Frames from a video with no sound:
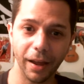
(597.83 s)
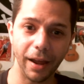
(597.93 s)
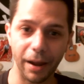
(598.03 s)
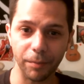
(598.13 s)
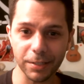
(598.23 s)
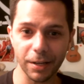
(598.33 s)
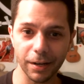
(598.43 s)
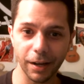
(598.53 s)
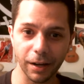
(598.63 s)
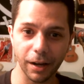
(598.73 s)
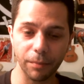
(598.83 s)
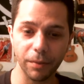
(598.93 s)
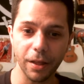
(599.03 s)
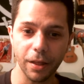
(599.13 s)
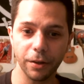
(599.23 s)
Amazon dot com,
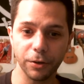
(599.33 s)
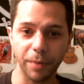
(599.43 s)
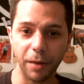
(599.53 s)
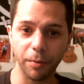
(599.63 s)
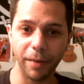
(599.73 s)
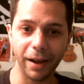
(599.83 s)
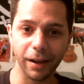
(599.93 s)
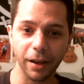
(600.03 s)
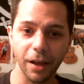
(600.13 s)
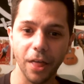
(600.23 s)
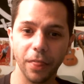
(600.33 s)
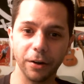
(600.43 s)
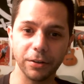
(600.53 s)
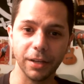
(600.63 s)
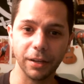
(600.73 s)
there's paperback,
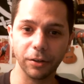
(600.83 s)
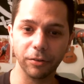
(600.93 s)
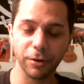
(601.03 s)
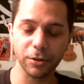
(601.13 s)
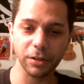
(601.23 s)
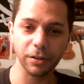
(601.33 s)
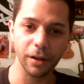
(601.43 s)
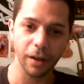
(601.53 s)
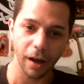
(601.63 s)
There's Kindle version,